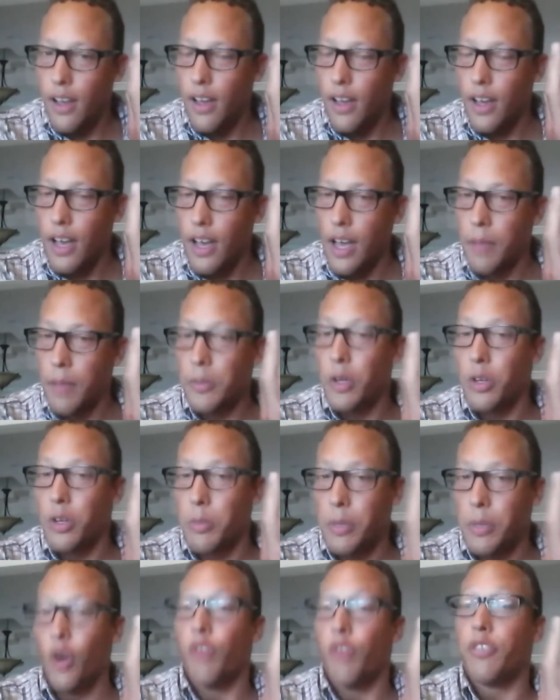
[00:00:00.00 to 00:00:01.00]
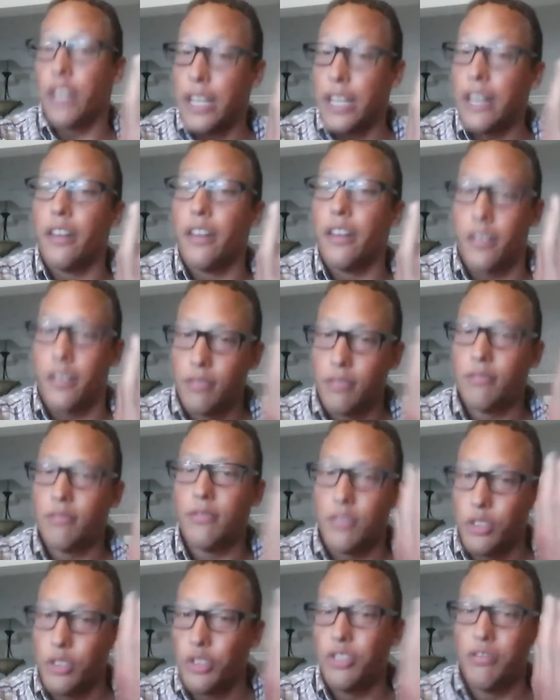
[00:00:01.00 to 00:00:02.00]
I'm going to be over here
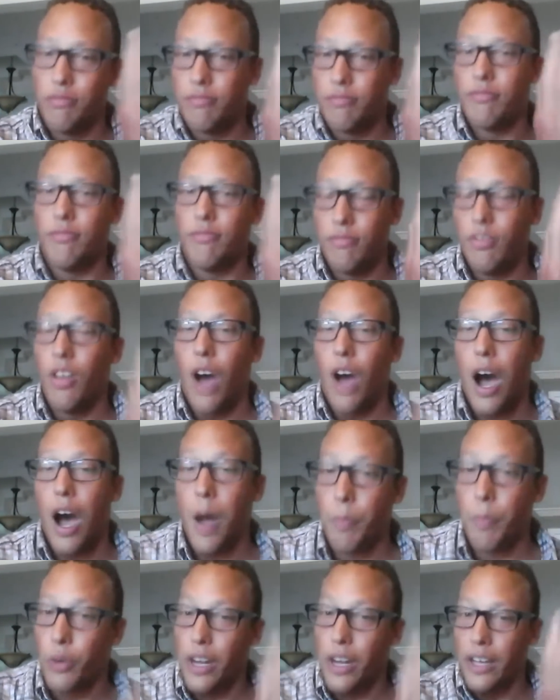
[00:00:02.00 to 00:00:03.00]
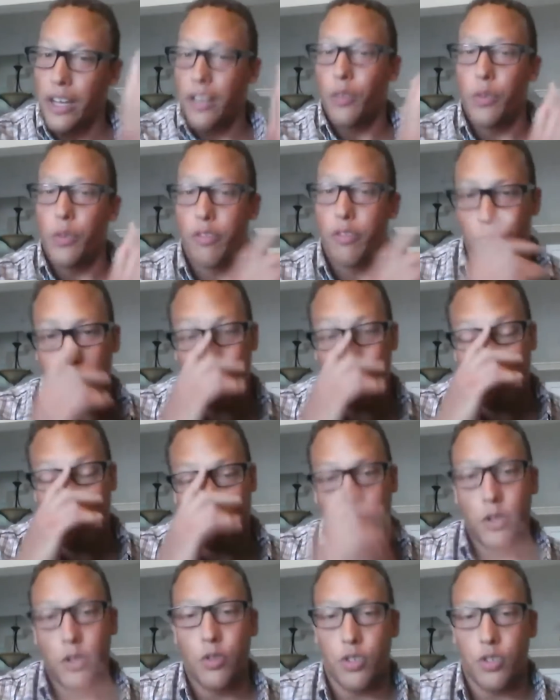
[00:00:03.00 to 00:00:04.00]
operating with
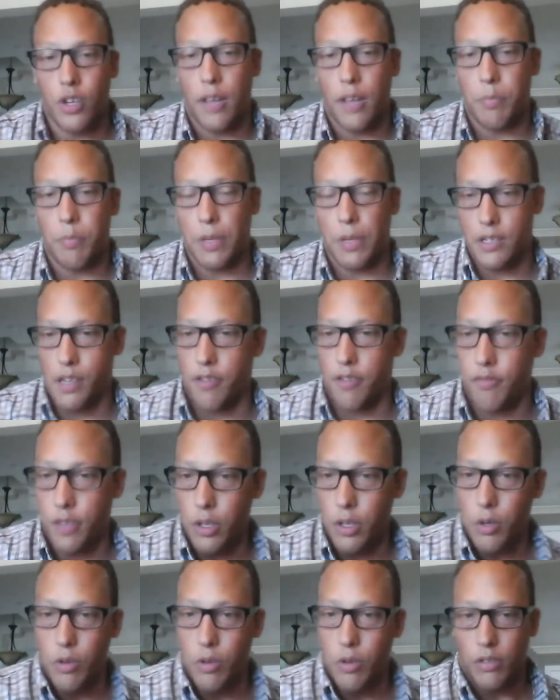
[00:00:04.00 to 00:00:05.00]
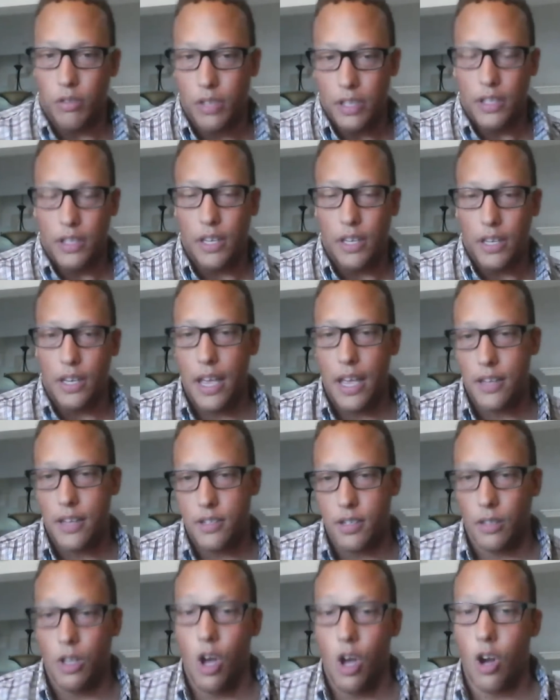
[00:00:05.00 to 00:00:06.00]
FutureNet, because I feel it has
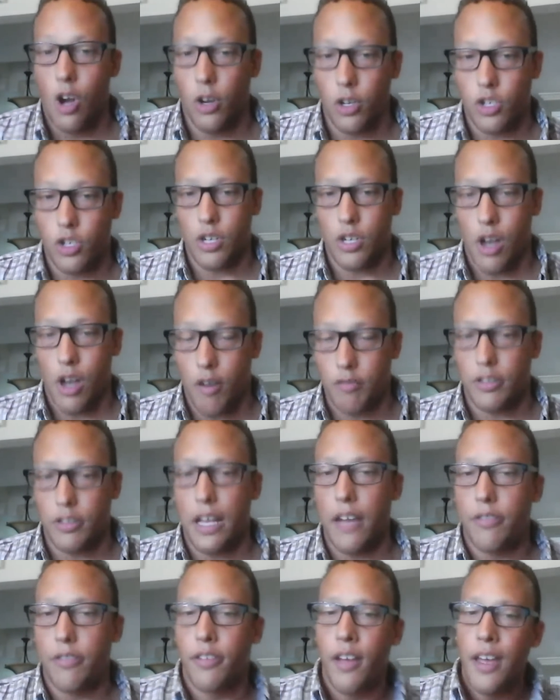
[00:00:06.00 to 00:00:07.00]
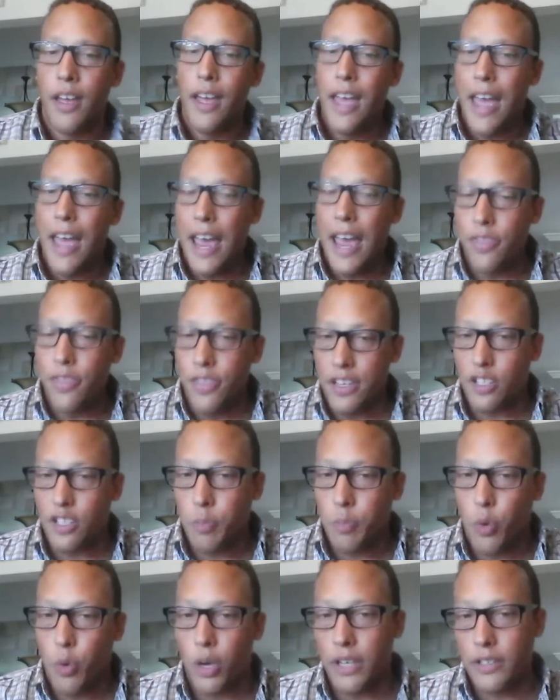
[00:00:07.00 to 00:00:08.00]
a longer shelf life at this
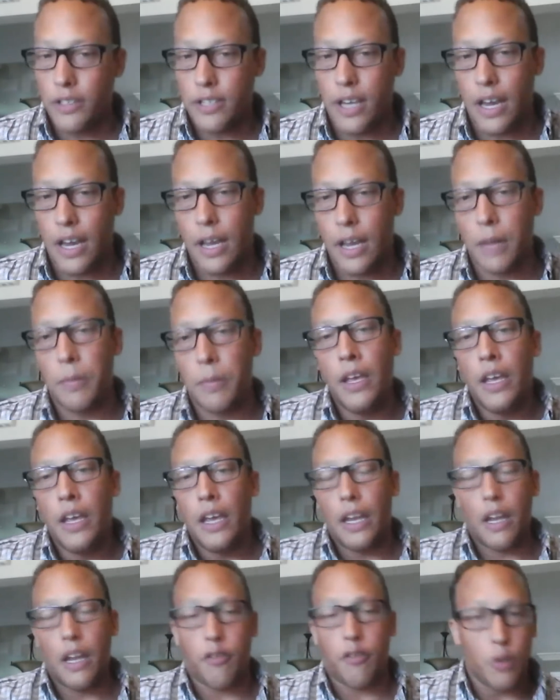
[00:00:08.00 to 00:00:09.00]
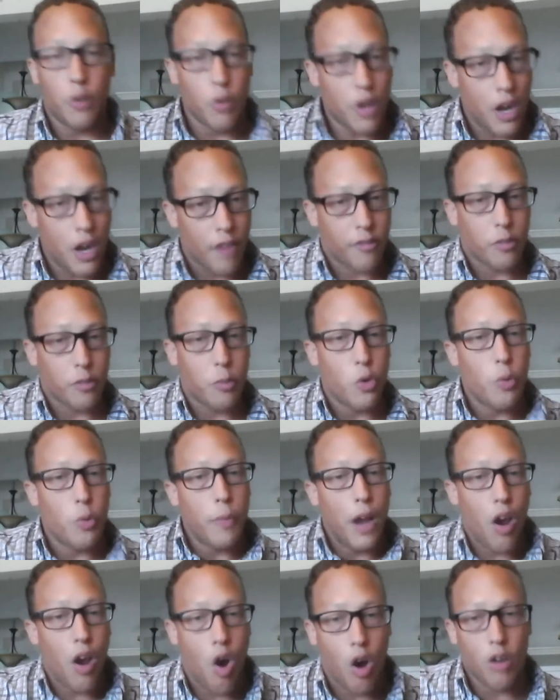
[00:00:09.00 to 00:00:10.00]
point in time, and I feel comfortable in
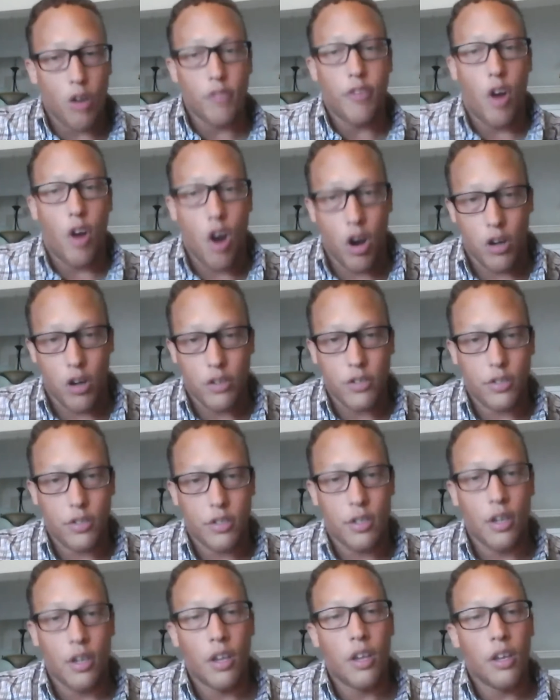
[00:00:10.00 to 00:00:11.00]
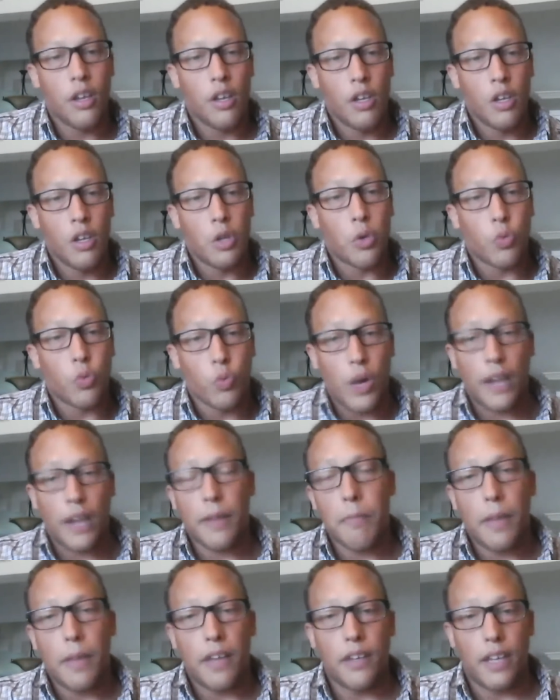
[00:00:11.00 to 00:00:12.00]
my heart of hearts
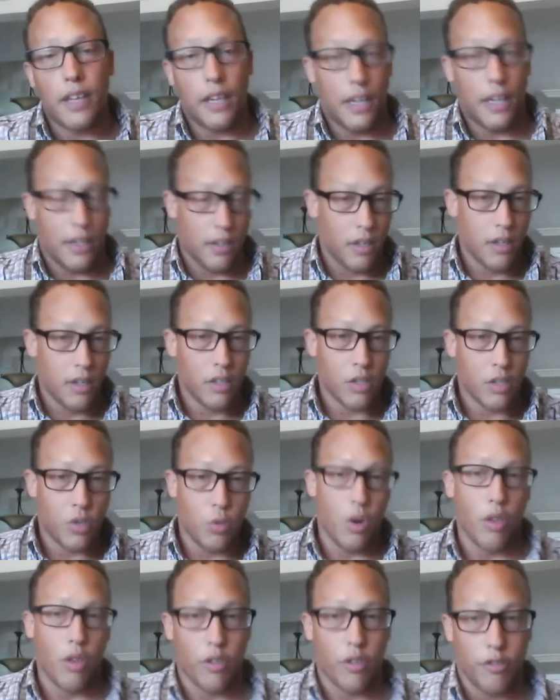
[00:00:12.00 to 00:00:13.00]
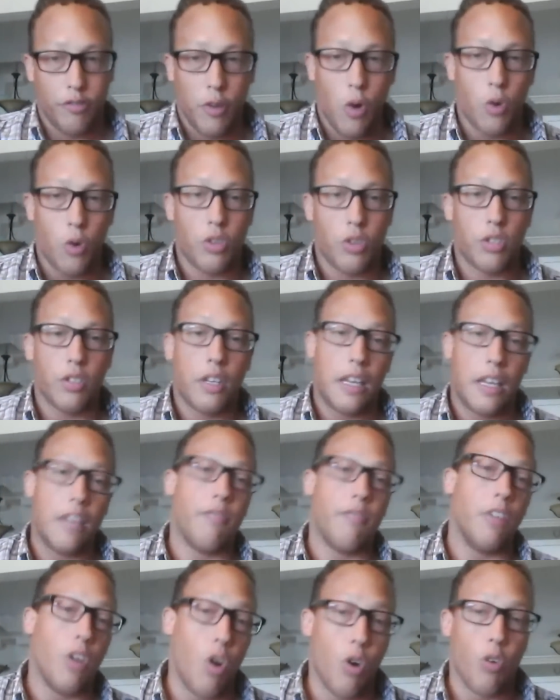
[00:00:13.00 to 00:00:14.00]
recommending it to other folks,
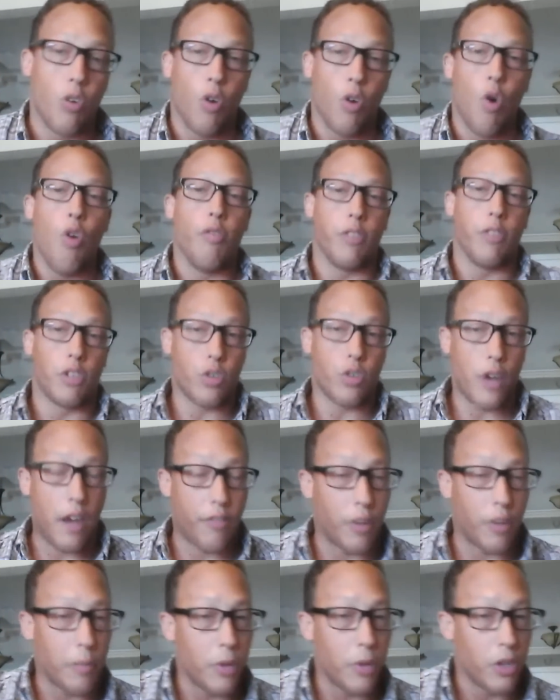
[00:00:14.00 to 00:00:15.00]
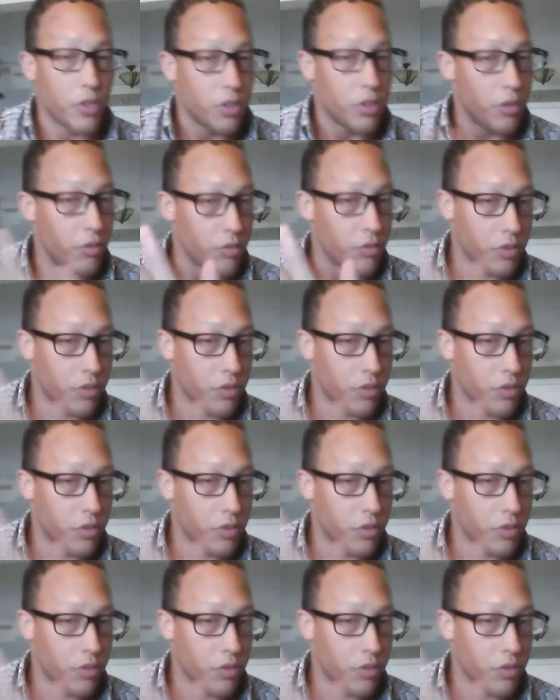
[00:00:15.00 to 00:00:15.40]
even over Traffic Monsoon.